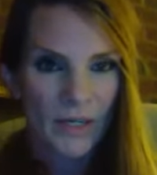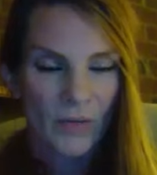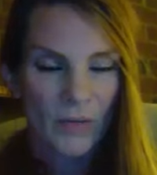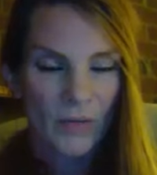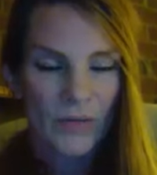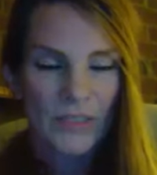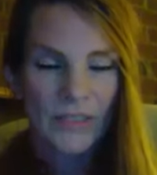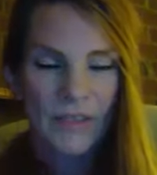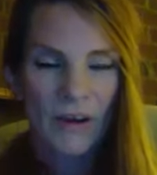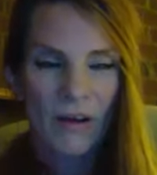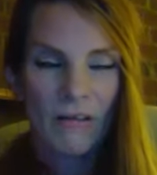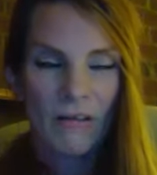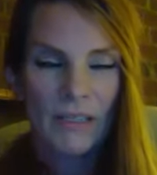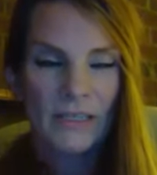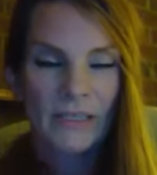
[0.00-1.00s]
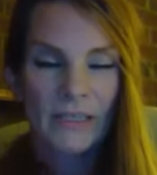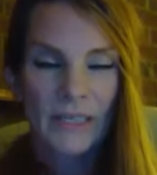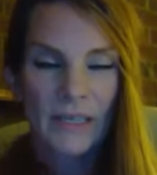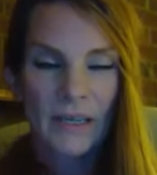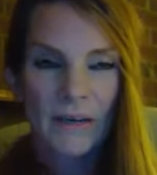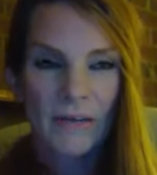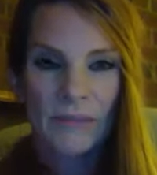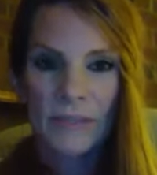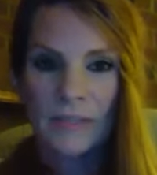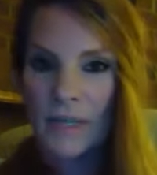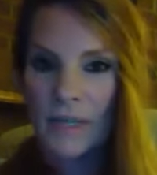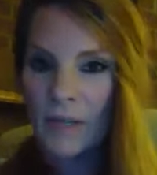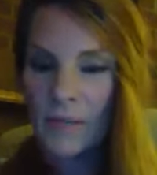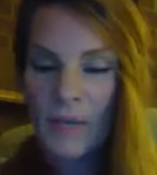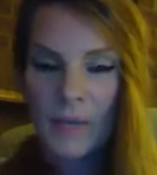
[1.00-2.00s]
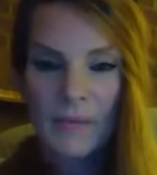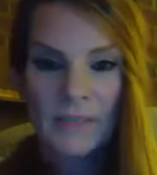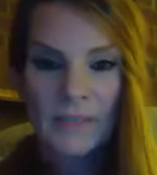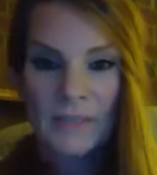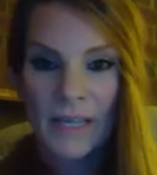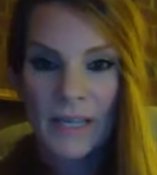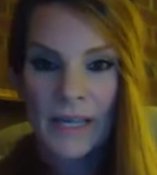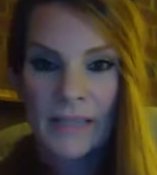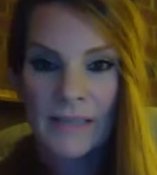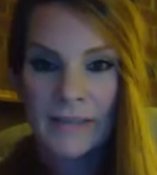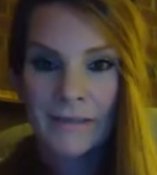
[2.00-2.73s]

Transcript: which is calling sinkholes in other people's lands,